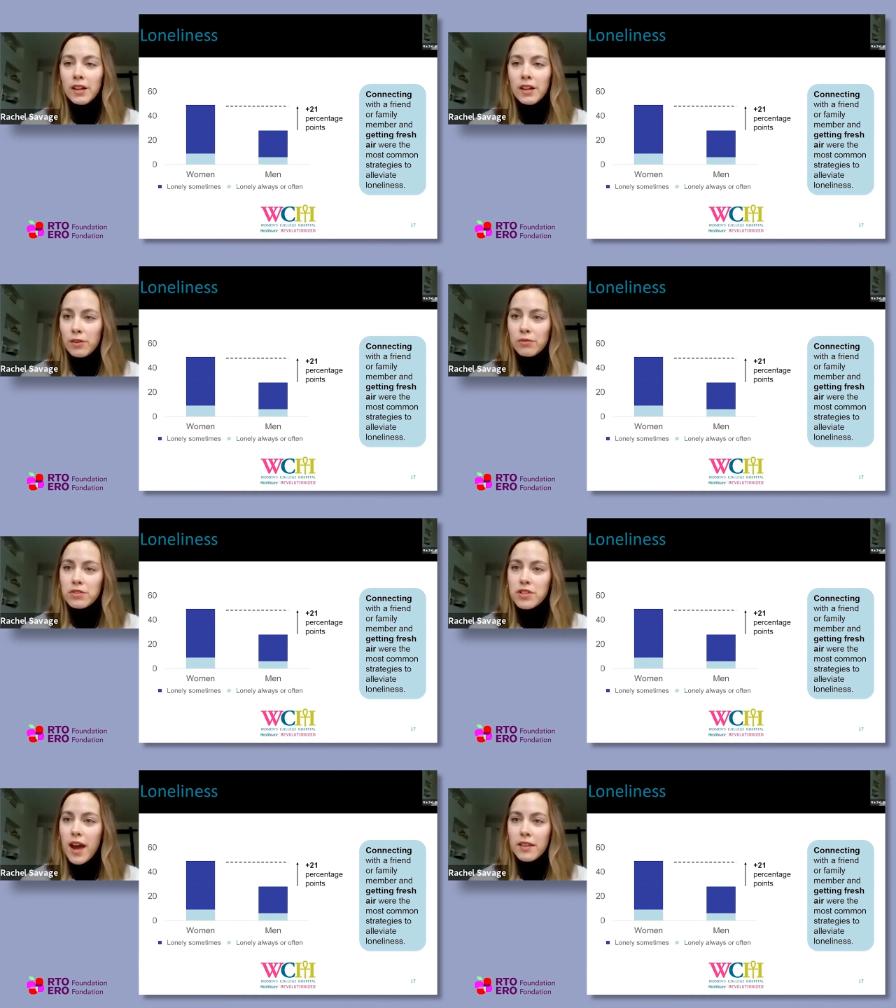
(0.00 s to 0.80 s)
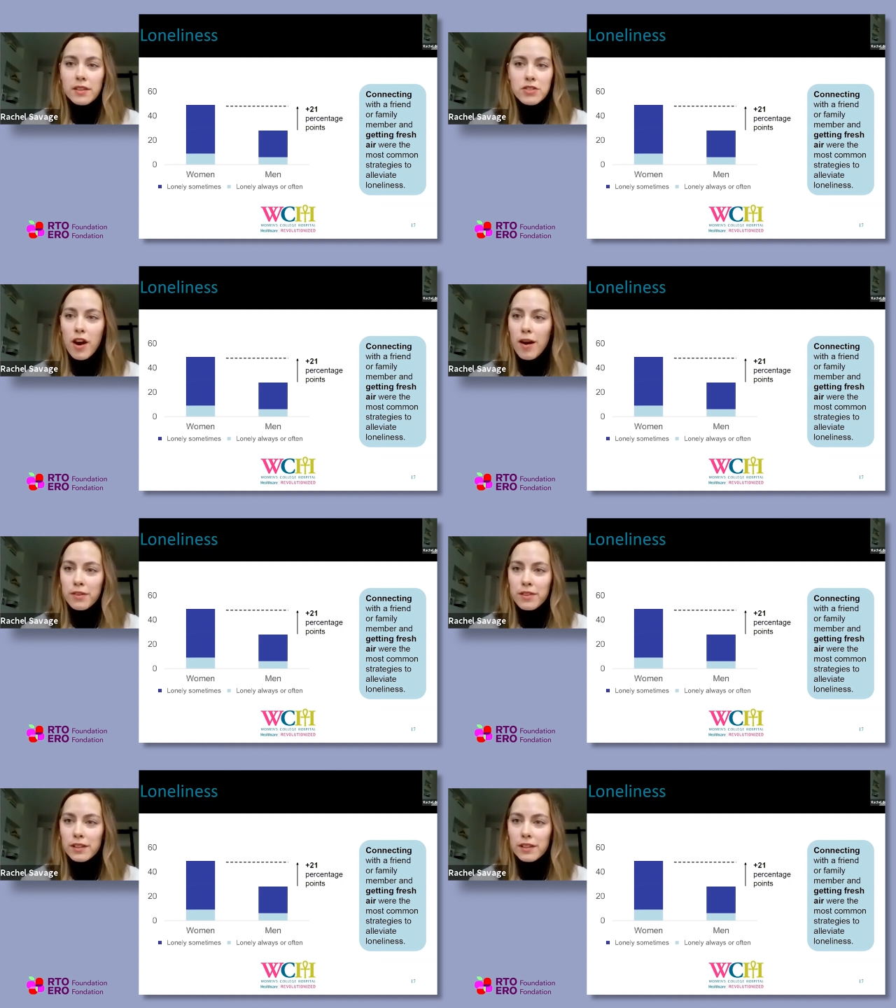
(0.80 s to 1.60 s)
you know, at the top
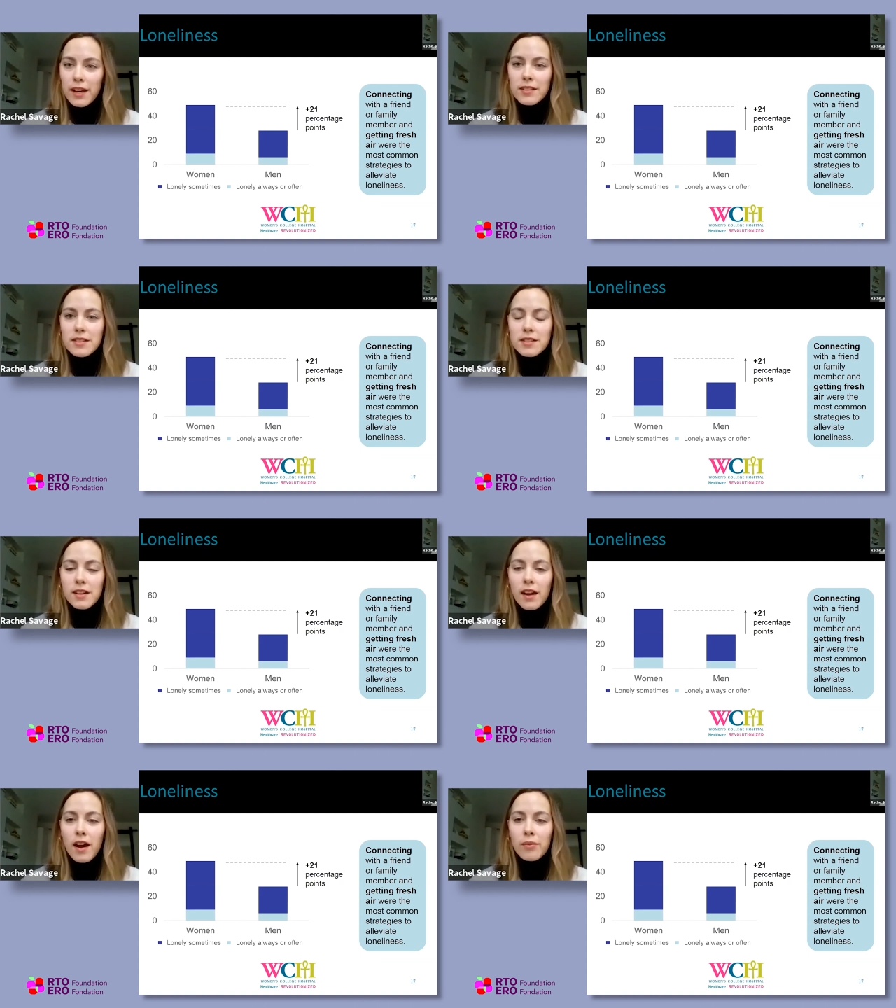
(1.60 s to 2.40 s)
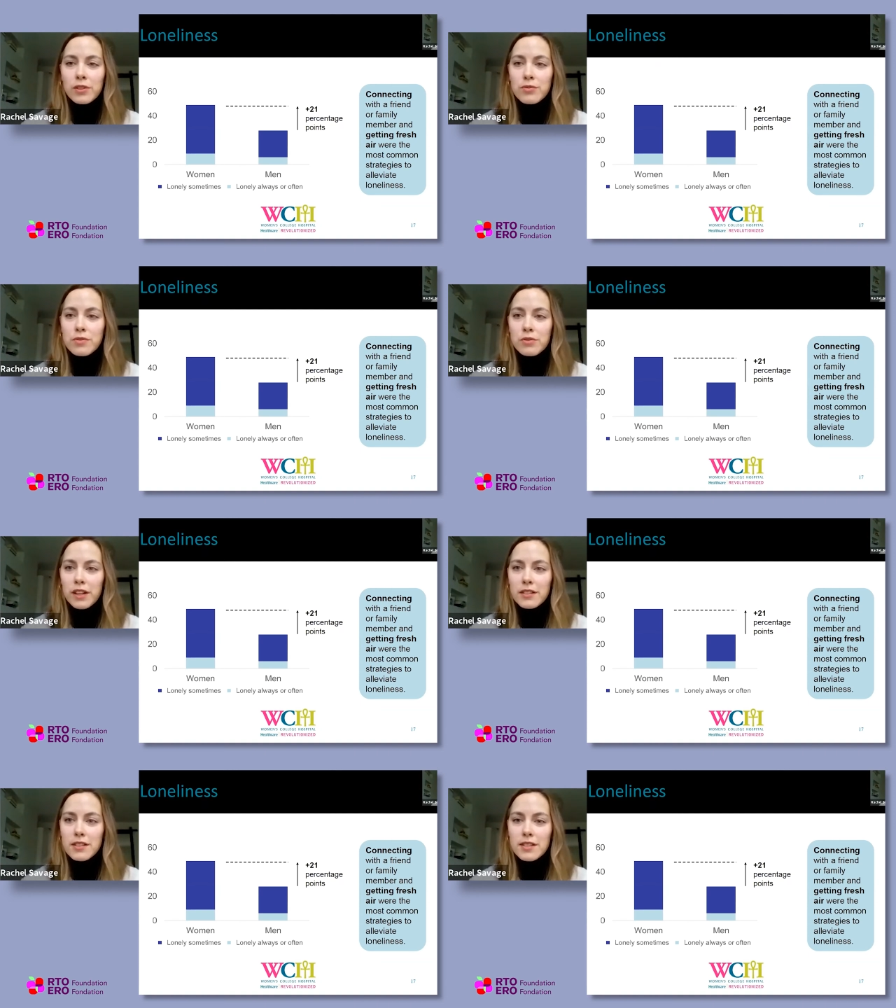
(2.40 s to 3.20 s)
of the list, which was
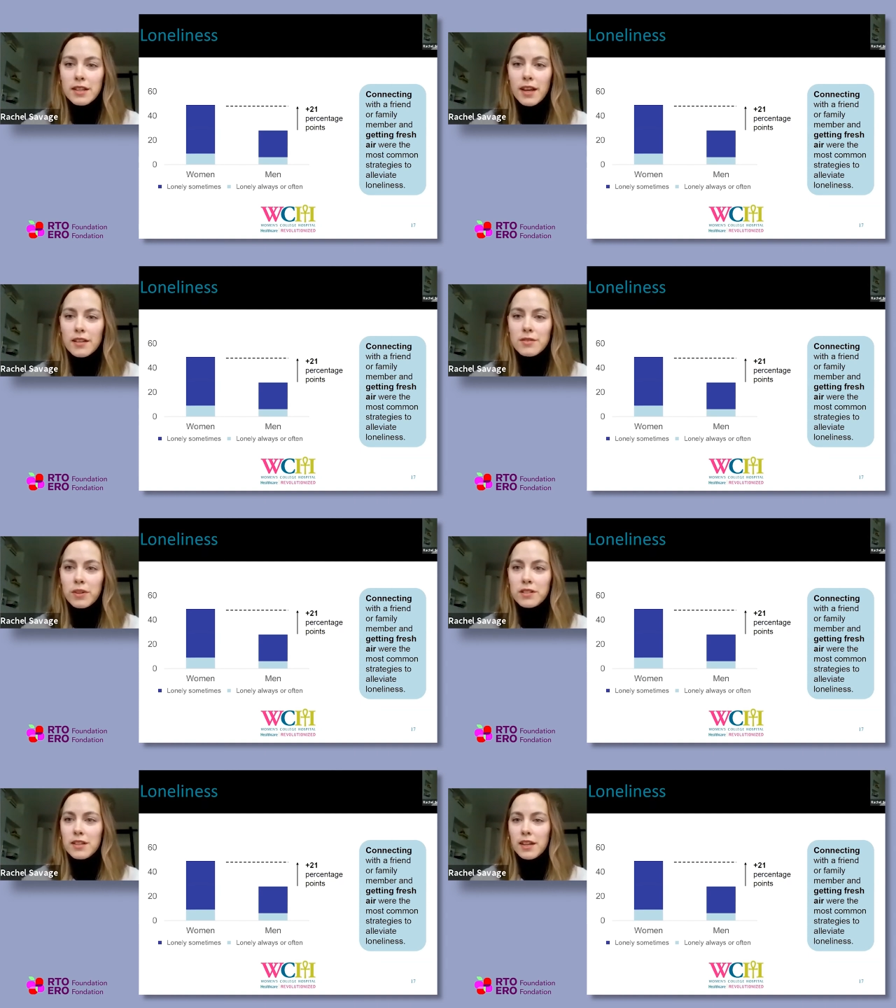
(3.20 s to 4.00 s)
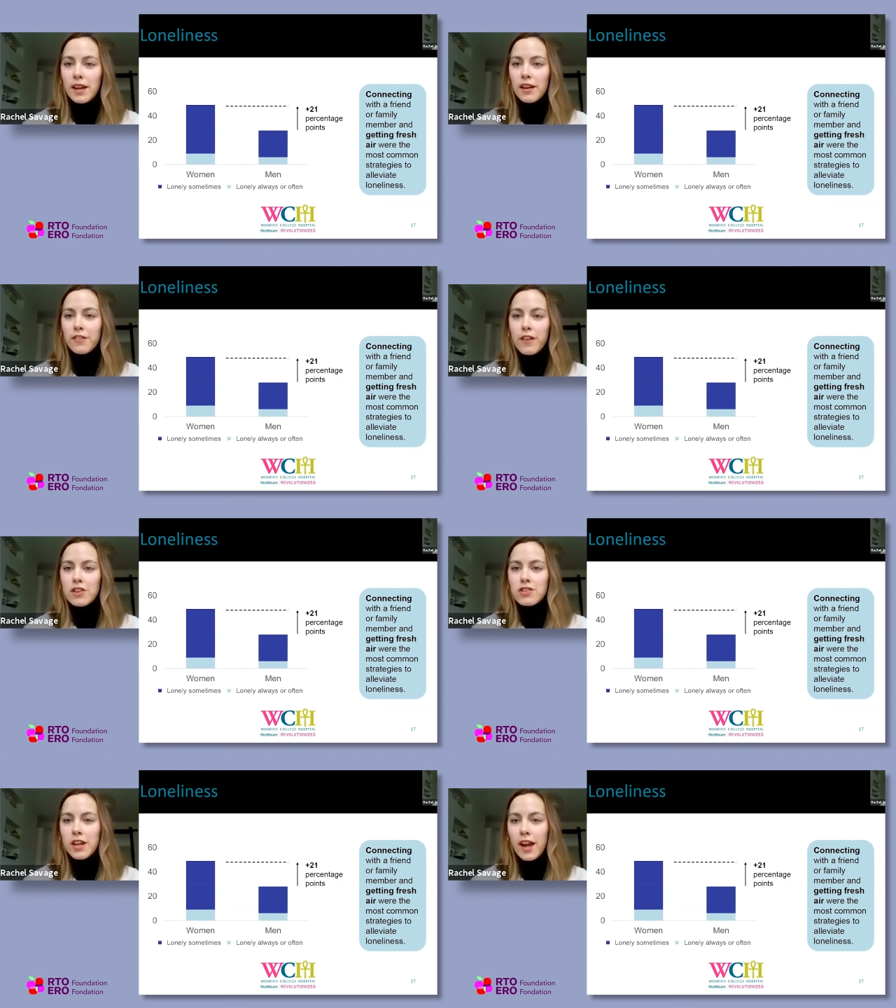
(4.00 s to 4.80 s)
great to see, as was getting
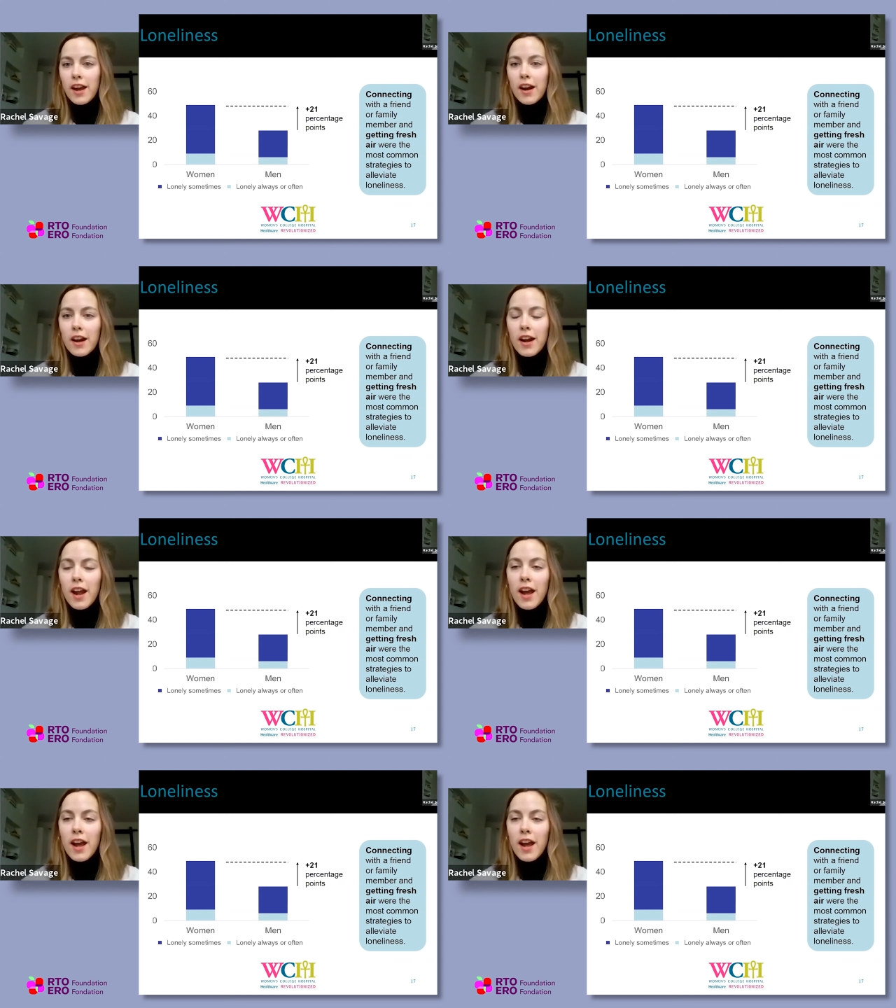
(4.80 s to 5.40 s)
fresh air.